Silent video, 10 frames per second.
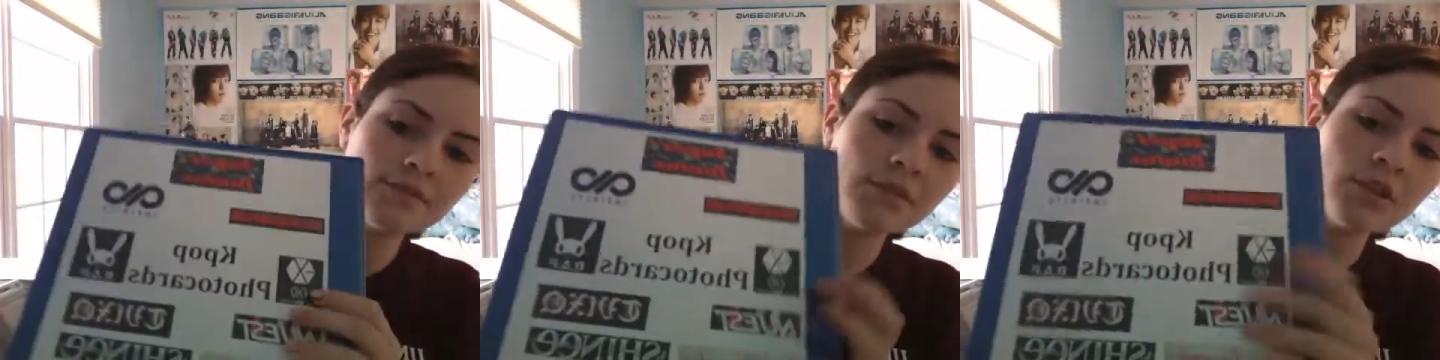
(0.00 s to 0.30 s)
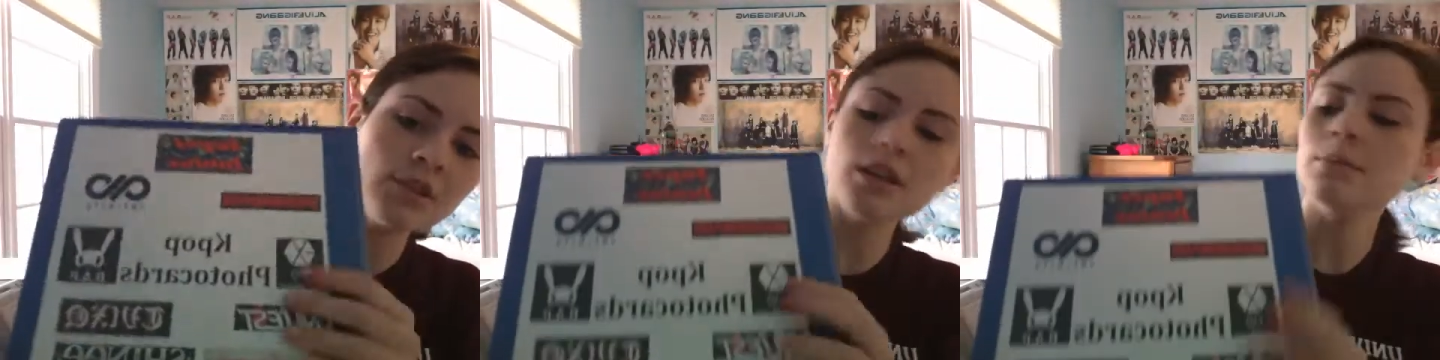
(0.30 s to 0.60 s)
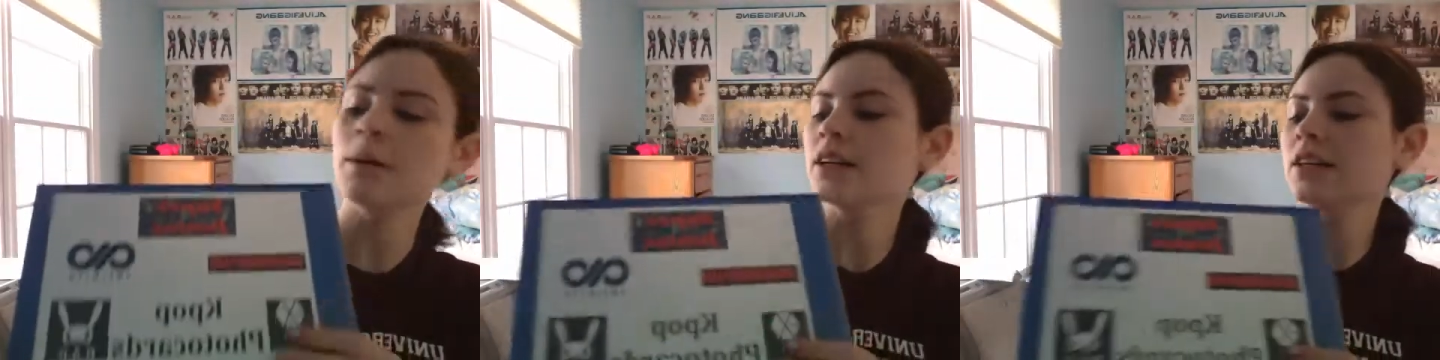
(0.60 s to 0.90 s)
photo card
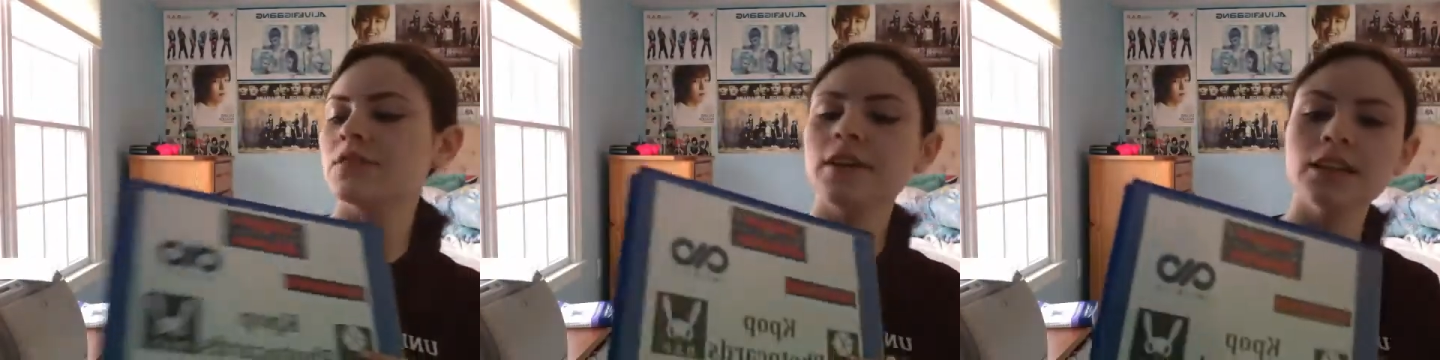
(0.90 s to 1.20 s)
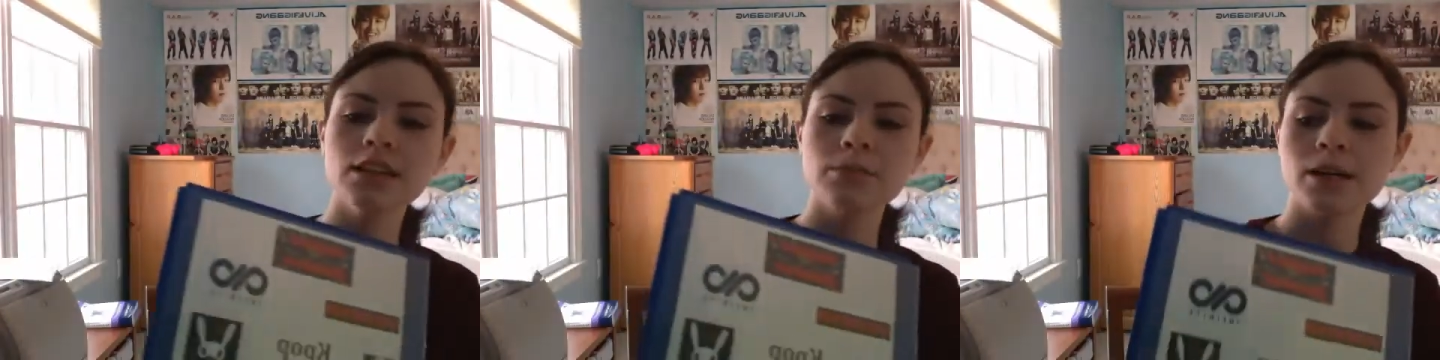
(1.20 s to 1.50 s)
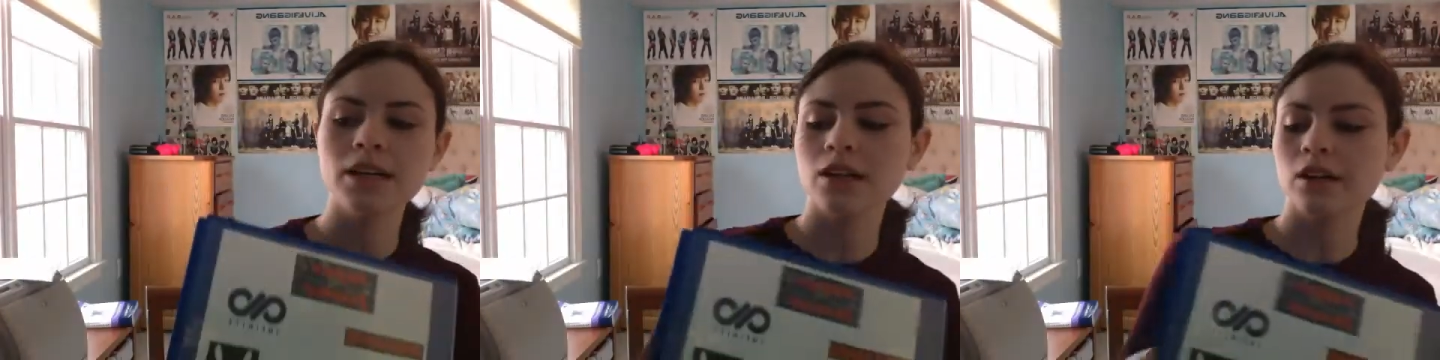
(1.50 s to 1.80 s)
binder. It's finally in a
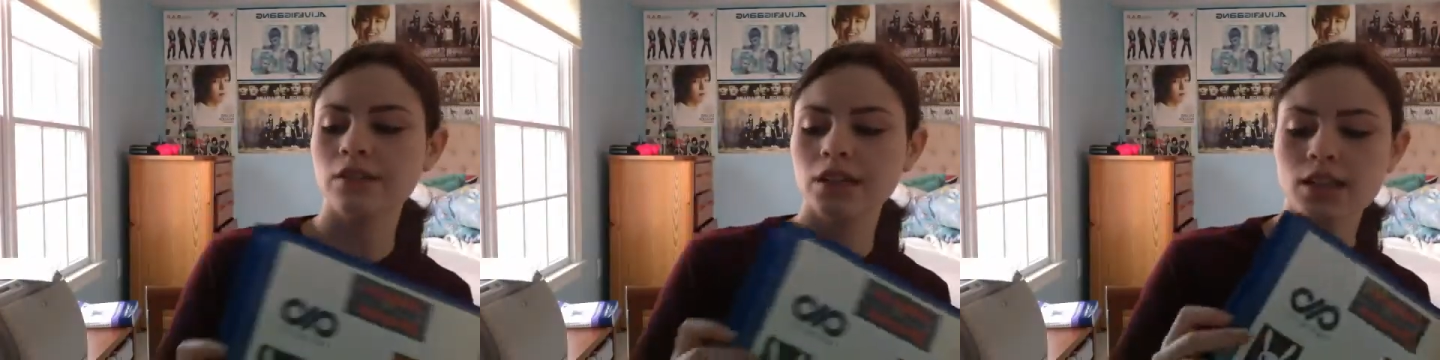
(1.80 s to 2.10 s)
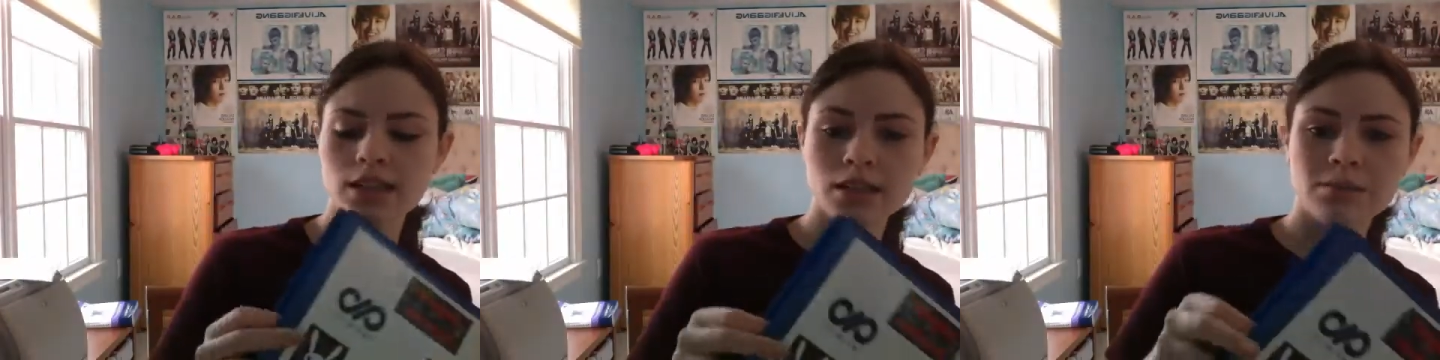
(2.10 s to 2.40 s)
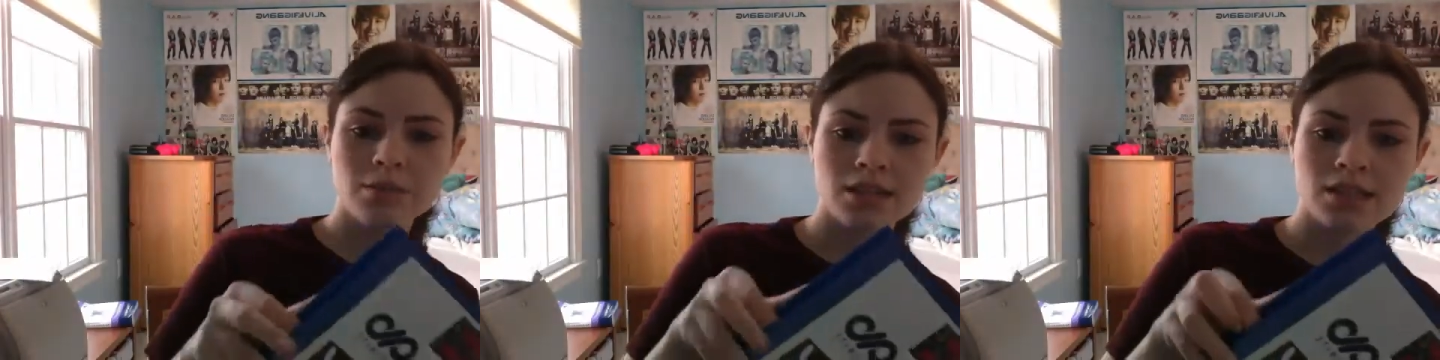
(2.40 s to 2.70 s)
binder. I really like it
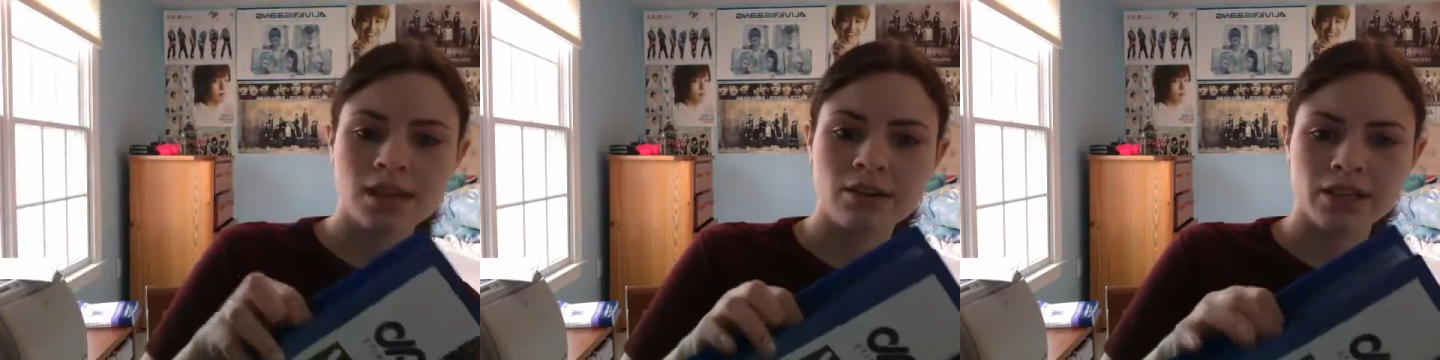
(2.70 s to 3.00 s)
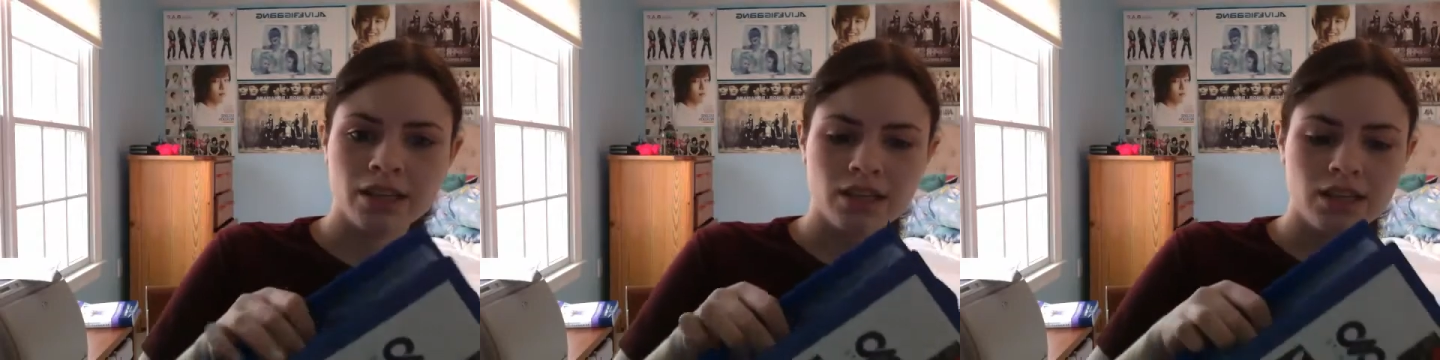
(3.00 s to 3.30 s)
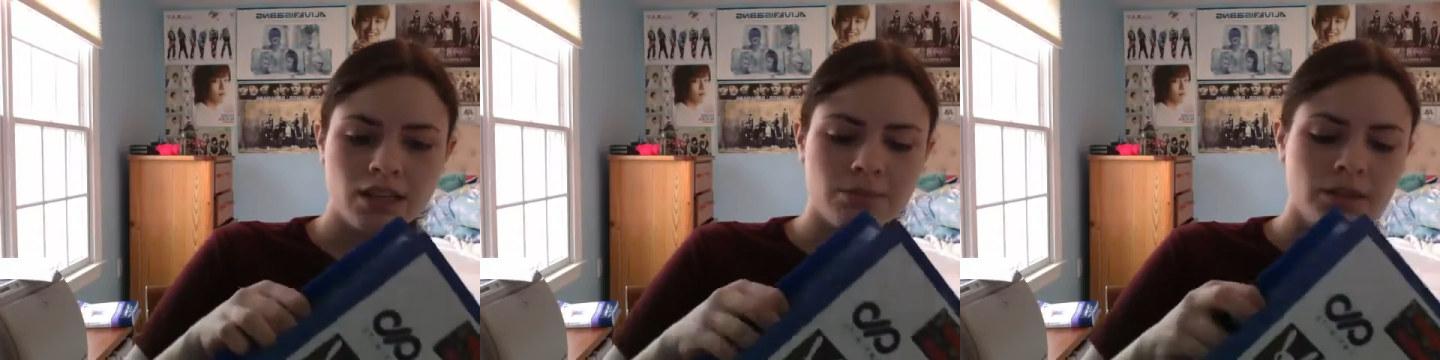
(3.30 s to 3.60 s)
because now I can
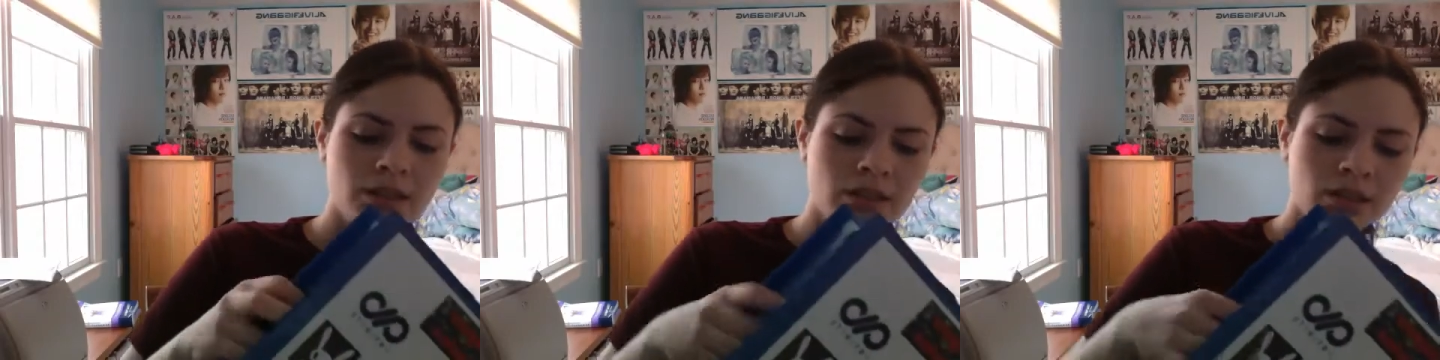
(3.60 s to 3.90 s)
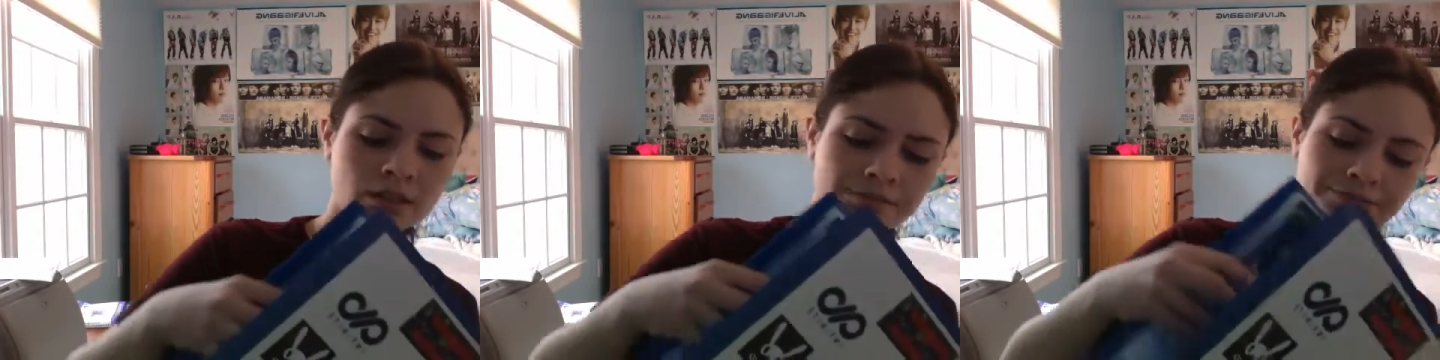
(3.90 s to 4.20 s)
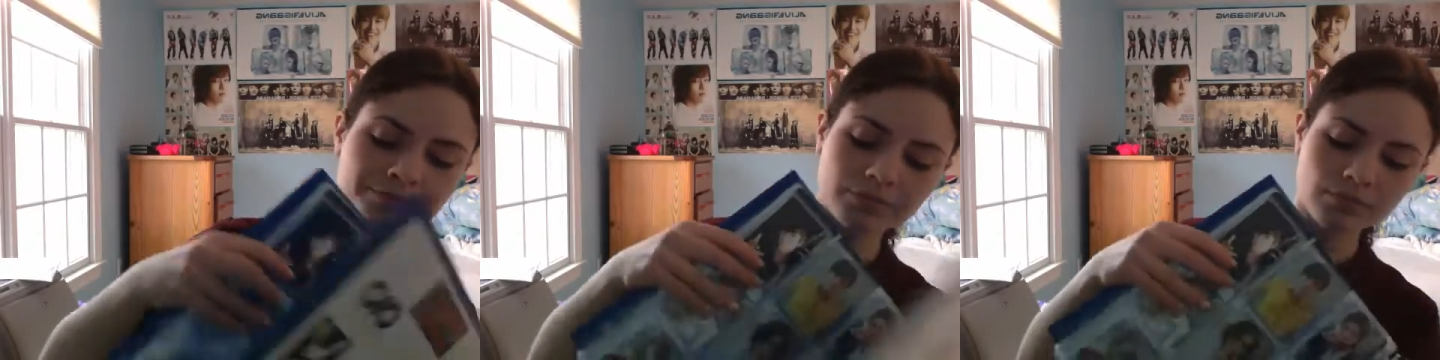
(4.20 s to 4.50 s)
keep
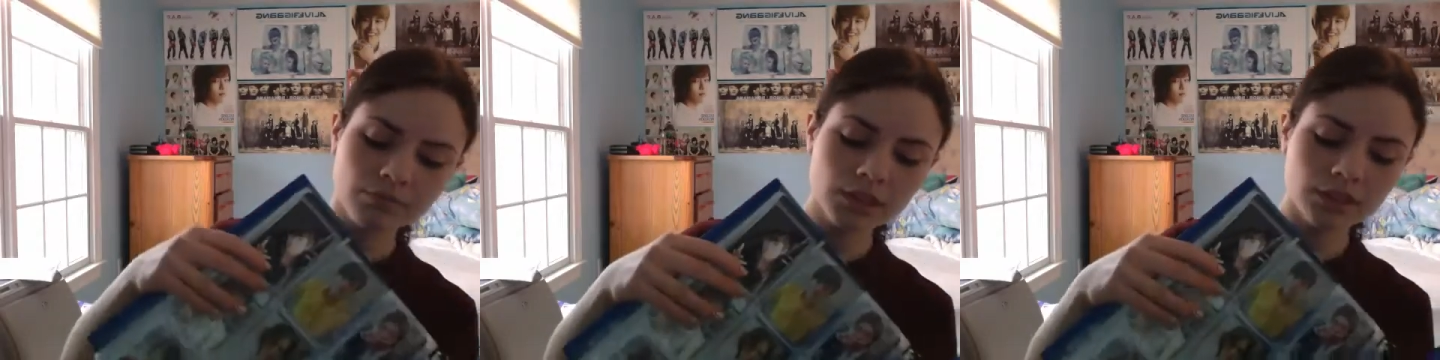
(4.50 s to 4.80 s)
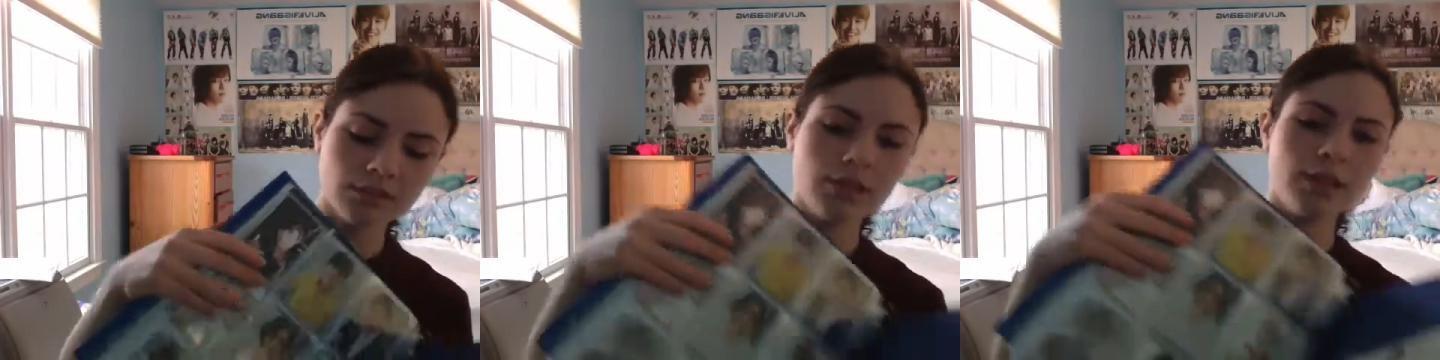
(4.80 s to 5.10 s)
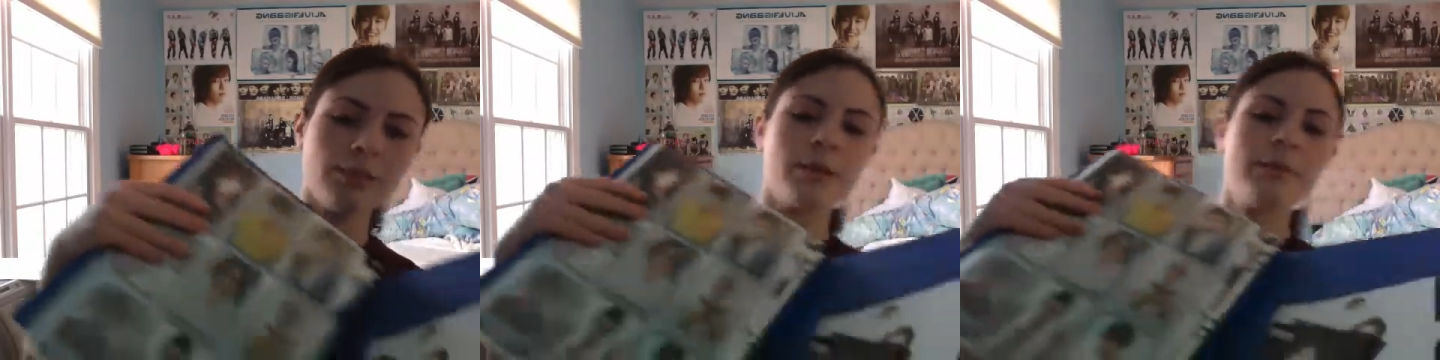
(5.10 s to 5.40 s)
like
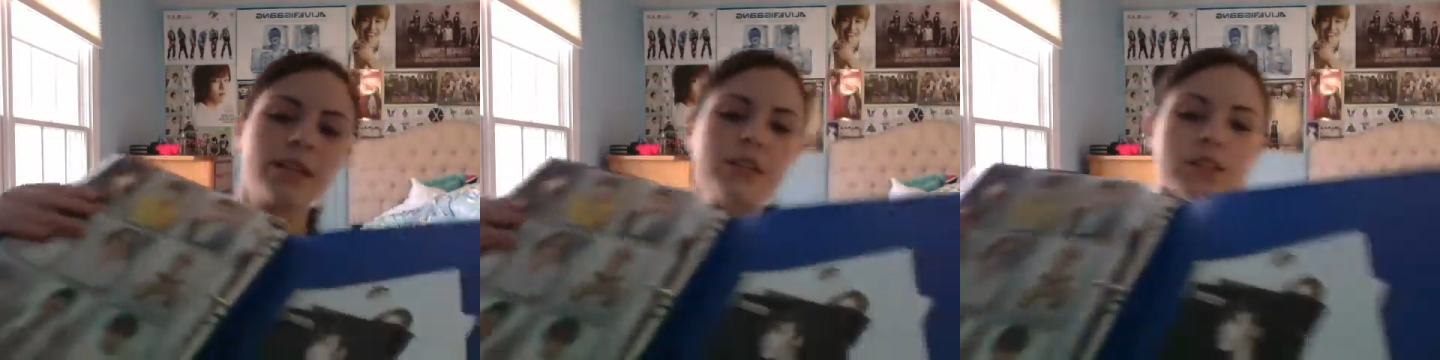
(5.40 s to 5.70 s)
my bigger